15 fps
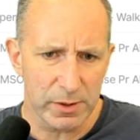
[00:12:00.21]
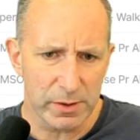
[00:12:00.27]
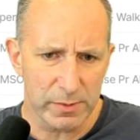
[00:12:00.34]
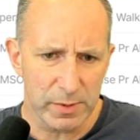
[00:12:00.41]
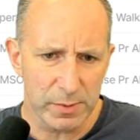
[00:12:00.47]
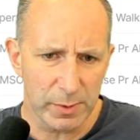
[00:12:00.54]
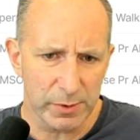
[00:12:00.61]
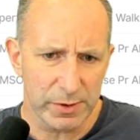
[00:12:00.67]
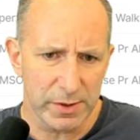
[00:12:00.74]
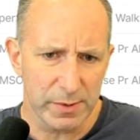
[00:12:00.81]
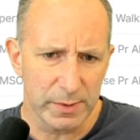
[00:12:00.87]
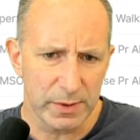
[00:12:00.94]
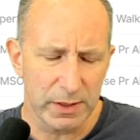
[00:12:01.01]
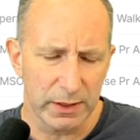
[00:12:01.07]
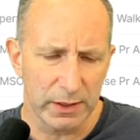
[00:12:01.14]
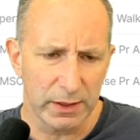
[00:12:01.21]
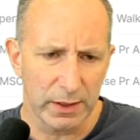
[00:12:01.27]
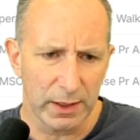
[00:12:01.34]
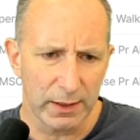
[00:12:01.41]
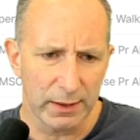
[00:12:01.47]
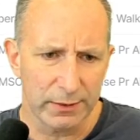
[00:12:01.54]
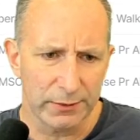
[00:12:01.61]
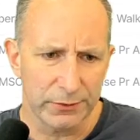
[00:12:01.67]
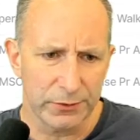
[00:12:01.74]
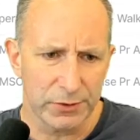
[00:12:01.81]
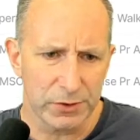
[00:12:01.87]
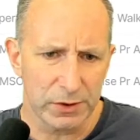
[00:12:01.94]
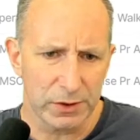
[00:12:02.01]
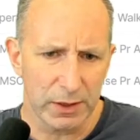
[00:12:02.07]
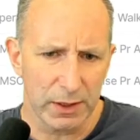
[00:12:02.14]
of its proximity
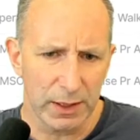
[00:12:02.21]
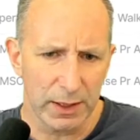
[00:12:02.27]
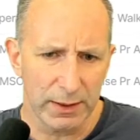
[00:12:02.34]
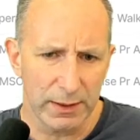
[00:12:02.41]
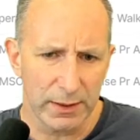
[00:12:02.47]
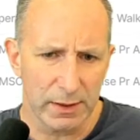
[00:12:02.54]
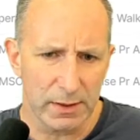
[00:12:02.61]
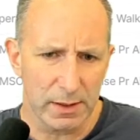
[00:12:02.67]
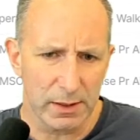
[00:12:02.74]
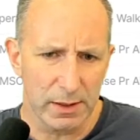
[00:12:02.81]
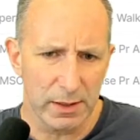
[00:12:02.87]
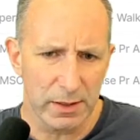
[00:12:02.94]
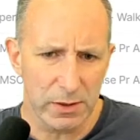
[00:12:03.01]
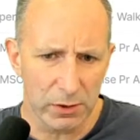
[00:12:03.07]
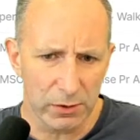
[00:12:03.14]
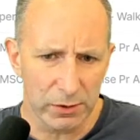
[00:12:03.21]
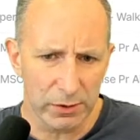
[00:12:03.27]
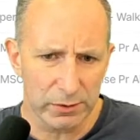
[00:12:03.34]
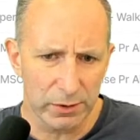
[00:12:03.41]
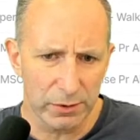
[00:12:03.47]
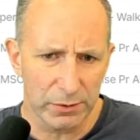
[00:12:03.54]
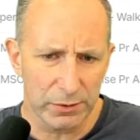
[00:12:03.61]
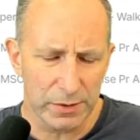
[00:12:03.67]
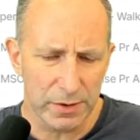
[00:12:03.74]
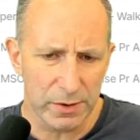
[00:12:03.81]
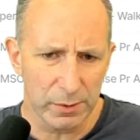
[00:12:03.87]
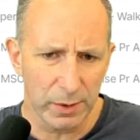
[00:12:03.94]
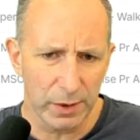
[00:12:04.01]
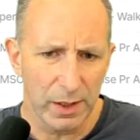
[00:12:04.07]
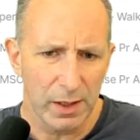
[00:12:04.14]
and its historic growth and so
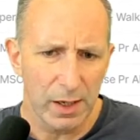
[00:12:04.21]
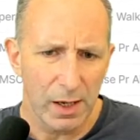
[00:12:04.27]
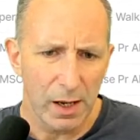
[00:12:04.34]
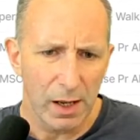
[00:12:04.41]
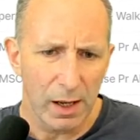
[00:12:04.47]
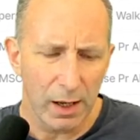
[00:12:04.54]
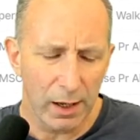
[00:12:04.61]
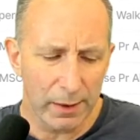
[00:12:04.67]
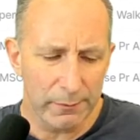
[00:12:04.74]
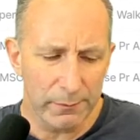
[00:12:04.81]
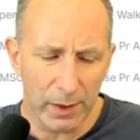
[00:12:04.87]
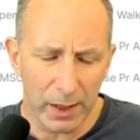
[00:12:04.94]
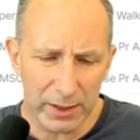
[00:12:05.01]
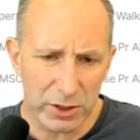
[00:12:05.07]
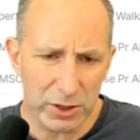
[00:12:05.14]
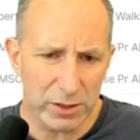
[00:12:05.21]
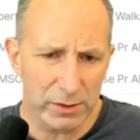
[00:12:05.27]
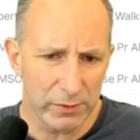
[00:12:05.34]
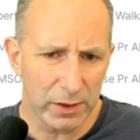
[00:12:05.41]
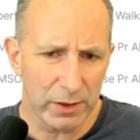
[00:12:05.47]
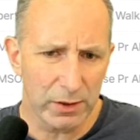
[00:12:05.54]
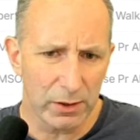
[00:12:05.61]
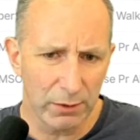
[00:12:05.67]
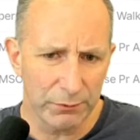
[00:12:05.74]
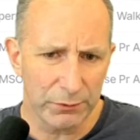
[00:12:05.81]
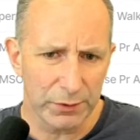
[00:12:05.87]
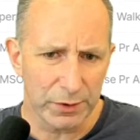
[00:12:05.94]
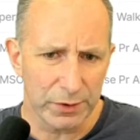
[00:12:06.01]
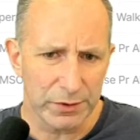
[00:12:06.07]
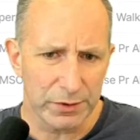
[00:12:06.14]
on, I'm actually very
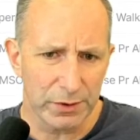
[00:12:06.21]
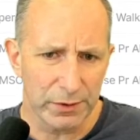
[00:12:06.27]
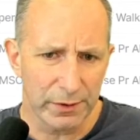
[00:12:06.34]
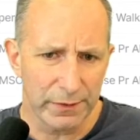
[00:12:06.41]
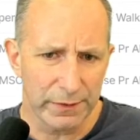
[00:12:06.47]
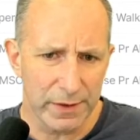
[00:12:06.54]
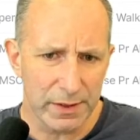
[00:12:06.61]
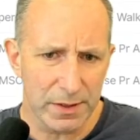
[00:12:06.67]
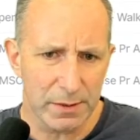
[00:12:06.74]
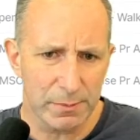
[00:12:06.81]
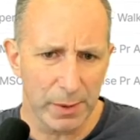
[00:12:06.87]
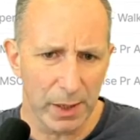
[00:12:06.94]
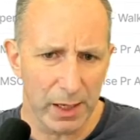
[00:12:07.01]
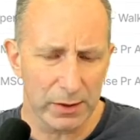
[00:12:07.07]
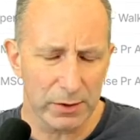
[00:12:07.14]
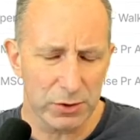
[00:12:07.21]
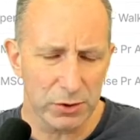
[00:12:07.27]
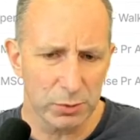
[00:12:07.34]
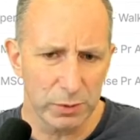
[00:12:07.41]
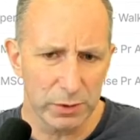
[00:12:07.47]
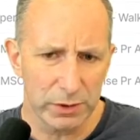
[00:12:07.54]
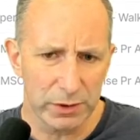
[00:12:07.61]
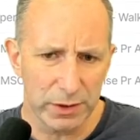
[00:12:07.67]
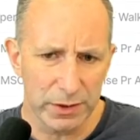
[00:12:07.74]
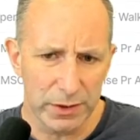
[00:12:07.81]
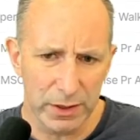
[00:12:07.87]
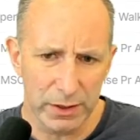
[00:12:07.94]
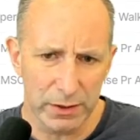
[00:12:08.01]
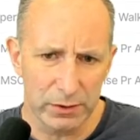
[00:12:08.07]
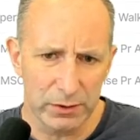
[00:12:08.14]
confident that this patch will
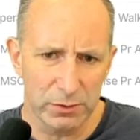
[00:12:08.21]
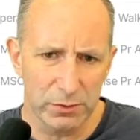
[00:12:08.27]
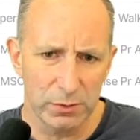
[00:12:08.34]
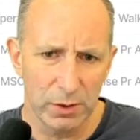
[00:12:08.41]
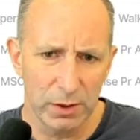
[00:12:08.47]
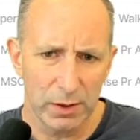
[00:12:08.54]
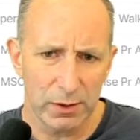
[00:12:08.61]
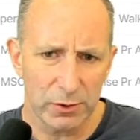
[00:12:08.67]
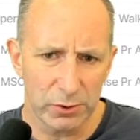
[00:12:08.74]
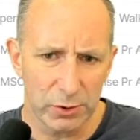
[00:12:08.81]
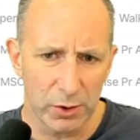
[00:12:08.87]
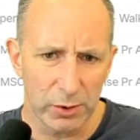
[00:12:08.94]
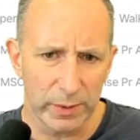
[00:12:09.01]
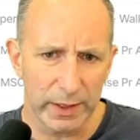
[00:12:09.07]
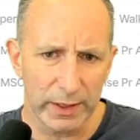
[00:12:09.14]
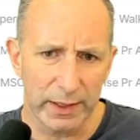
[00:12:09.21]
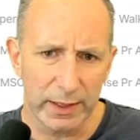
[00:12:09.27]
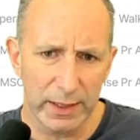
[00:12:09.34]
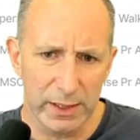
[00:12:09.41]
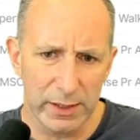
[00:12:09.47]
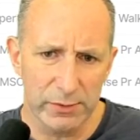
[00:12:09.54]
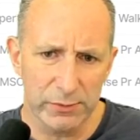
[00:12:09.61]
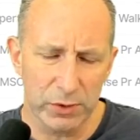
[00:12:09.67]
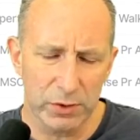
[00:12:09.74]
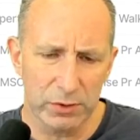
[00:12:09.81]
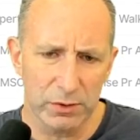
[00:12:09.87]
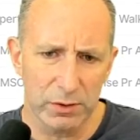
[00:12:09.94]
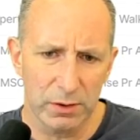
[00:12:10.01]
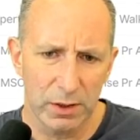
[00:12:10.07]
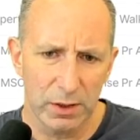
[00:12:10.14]
continue growing
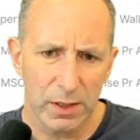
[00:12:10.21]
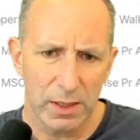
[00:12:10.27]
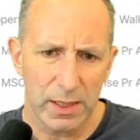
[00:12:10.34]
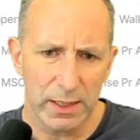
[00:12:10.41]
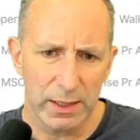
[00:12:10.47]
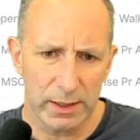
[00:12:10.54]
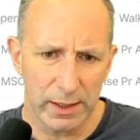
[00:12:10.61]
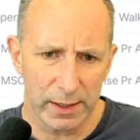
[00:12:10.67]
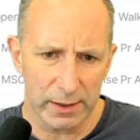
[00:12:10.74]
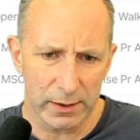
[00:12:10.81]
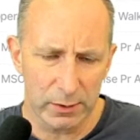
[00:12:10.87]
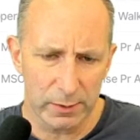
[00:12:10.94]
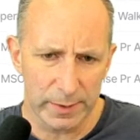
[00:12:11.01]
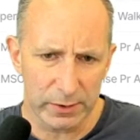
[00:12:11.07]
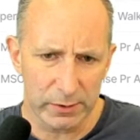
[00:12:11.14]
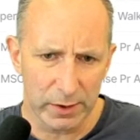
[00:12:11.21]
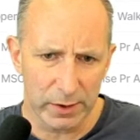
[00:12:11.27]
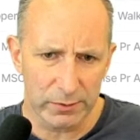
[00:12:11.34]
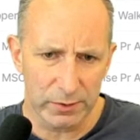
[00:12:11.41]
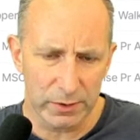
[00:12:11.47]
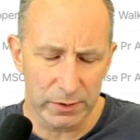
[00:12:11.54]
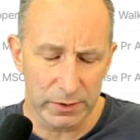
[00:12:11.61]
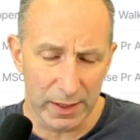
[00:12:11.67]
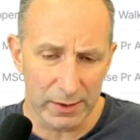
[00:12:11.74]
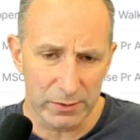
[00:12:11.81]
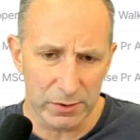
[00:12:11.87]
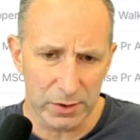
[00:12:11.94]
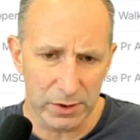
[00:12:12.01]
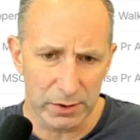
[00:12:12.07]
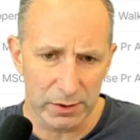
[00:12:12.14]
even in an economic
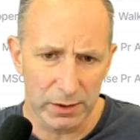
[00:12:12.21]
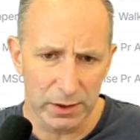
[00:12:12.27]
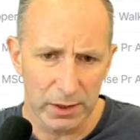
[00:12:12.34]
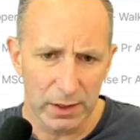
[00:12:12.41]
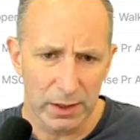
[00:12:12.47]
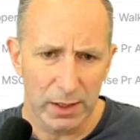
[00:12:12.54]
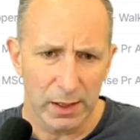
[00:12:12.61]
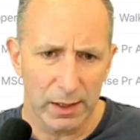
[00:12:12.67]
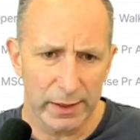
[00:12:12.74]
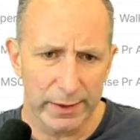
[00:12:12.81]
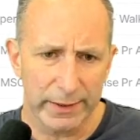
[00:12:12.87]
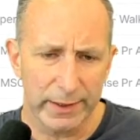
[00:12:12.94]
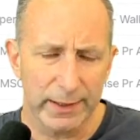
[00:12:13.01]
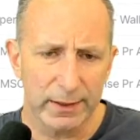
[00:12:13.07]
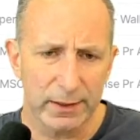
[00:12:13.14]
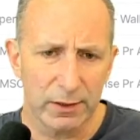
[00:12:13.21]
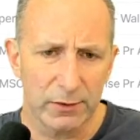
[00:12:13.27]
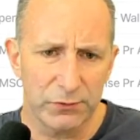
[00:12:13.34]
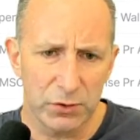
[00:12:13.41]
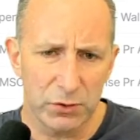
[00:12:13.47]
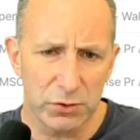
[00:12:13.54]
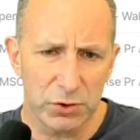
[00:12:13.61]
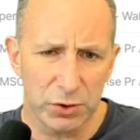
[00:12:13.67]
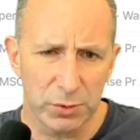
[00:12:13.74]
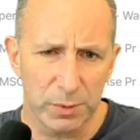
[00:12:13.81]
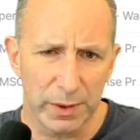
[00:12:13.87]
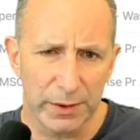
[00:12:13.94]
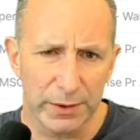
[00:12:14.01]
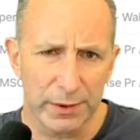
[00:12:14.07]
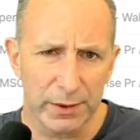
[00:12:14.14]
downturn, i.e. a future
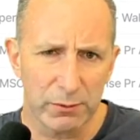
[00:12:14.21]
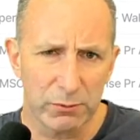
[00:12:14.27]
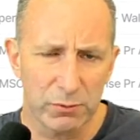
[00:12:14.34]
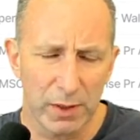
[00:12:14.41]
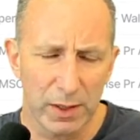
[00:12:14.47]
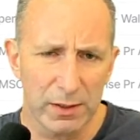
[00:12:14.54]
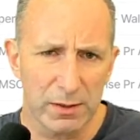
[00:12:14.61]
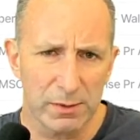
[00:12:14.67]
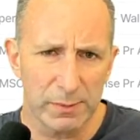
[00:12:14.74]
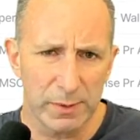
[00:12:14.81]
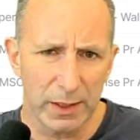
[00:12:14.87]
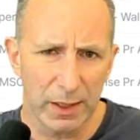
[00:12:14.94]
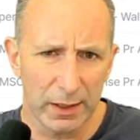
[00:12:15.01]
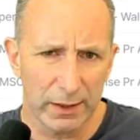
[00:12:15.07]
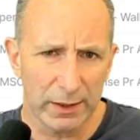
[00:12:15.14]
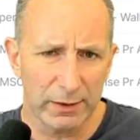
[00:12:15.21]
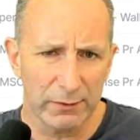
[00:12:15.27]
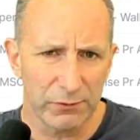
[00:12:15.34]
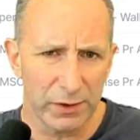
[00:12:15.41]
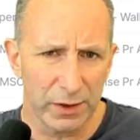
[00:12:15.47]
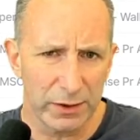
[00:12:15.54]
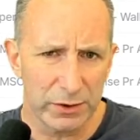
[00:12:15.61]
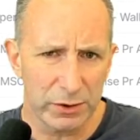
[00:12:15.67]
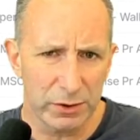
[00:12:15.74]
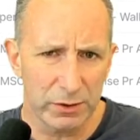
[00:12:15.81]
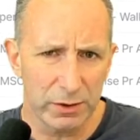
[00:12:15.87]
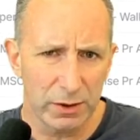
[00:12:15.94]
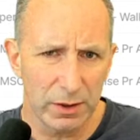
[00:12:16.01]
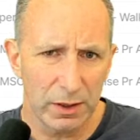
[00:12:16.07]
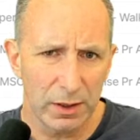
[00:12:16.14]
with relatively high inflation,
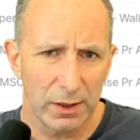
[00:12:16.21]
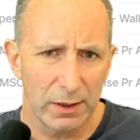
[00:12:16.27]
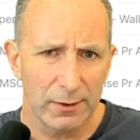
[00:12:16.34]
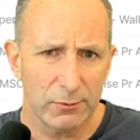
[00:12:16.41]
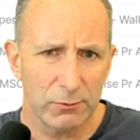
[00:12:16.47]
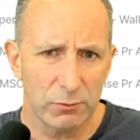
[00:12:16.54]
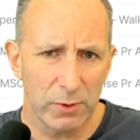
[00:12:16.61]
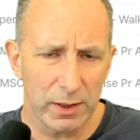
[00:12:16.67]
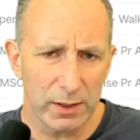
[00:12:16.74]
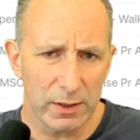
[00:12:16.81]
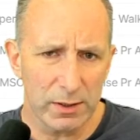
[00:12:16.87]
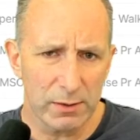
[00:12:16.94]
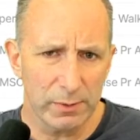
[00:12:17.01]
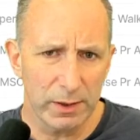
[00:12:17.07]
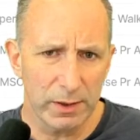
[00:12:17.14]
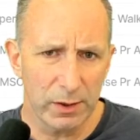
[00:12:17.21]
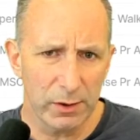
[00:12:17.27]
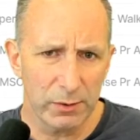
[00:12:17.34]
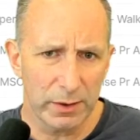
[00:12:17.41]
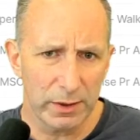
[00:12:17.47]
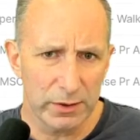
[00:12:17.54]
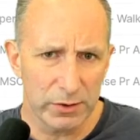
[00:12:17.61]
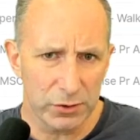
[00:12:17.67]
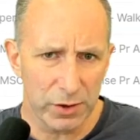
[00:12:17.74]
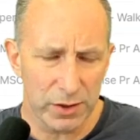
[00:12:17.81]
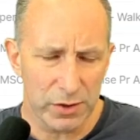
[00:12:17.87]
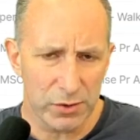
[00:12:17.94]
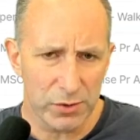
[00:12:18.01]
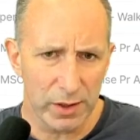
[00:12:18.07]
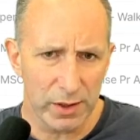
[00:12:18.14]
relatively low
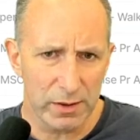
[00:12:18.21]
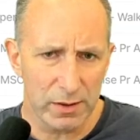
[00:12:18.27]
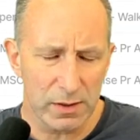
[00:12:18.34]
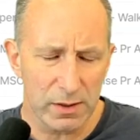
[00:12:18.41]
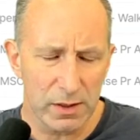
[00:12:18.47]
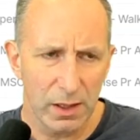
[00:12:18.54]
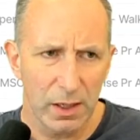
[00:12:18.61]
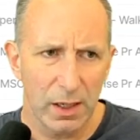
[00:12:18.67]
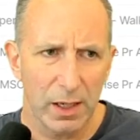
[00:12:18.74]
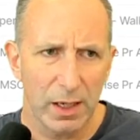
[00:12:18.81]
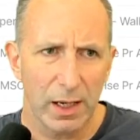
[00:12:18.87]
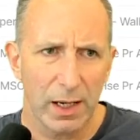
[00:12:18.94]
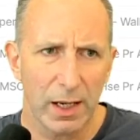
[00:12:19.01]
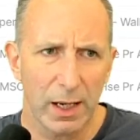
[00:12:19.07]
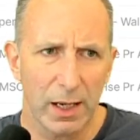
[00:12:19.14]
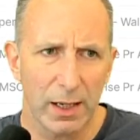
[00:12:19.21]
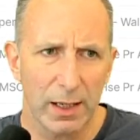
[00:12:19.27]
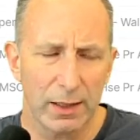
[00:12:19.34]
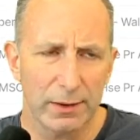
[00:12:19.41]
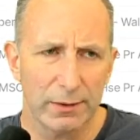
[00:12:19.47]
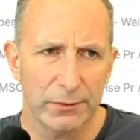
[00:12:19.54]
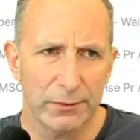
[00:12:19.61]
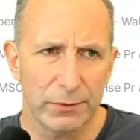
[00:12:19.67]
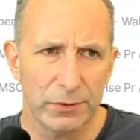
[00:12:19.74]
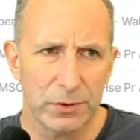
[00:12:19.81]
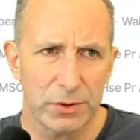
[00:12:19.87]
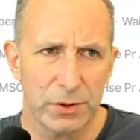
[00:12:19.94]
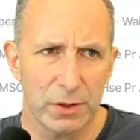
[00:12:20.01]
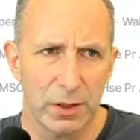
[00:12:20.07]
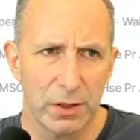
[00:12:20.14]
interest rates,
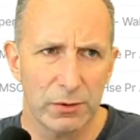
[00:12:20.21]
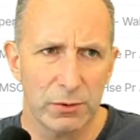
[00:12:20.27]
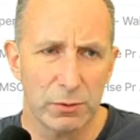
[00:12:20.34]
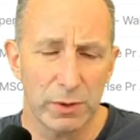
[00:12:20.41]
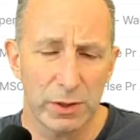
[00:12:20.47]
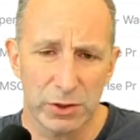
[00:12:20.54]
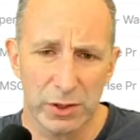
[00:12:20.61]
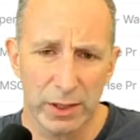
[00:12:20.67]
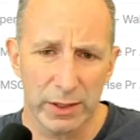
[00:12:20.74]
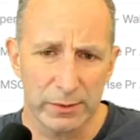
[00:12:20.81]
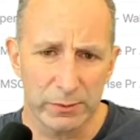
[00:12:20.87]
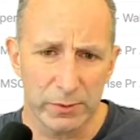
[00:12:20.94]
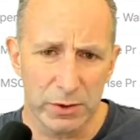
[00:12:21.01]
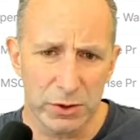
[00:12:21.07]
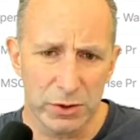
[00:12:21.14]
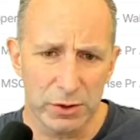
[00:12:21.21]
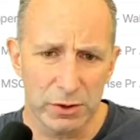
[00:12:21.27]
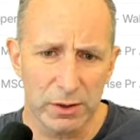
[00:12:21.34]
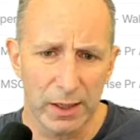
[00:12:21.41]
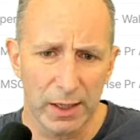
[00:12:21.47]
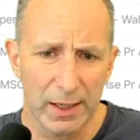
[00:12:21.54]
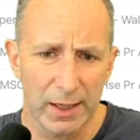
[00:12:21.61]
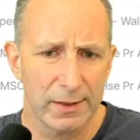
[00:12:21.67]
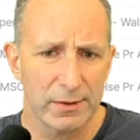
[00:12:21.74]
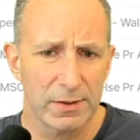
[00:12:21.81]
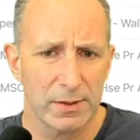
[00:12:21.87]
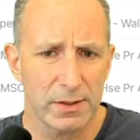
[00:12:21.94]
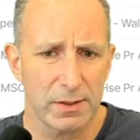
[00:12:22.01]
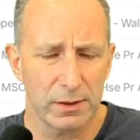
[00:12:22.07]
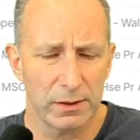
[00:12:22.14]
and the rich getting richer
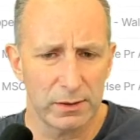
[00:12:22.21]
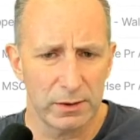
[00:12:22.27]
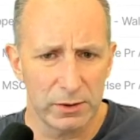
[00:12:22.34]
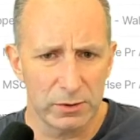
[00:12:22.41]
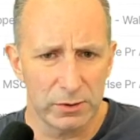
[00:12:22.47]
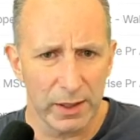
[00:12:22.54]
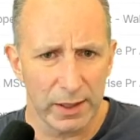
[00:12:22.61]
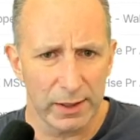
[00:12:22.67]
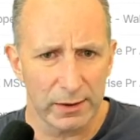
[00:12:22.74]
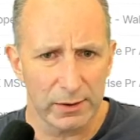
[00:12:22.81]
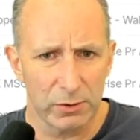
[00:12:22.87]
as the UK